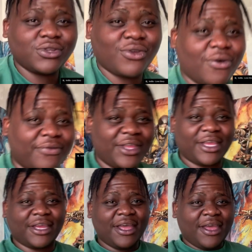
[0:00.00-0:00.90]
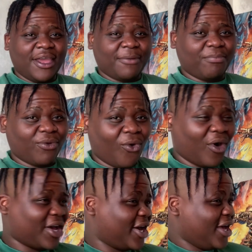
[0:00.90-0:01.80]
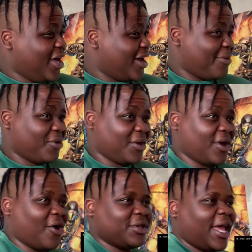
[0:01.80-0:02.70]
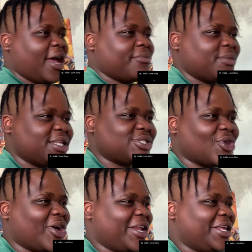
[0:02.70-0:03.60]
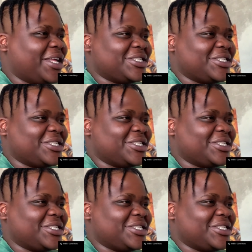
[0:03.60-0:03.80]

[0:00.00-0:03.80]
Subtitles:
over here and block. It's starting.